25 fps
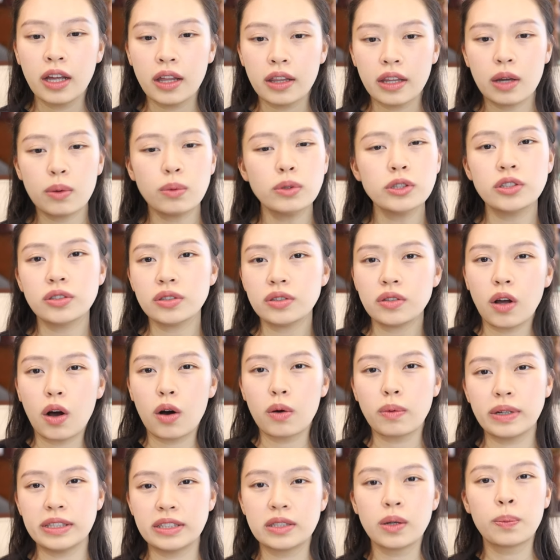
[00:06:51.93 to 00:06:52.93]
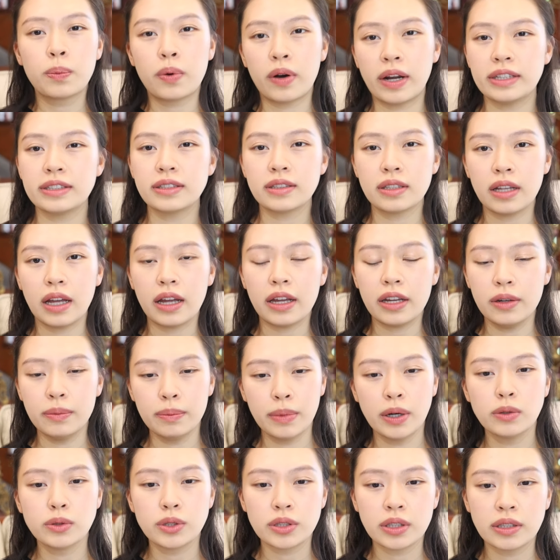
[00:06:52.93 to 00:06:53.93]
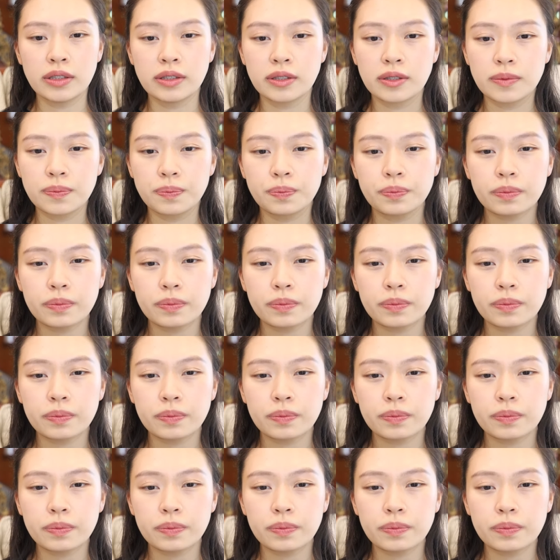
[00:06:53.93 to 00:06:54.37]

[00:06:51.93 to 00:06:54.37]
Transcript: They would just always suppress their emotions.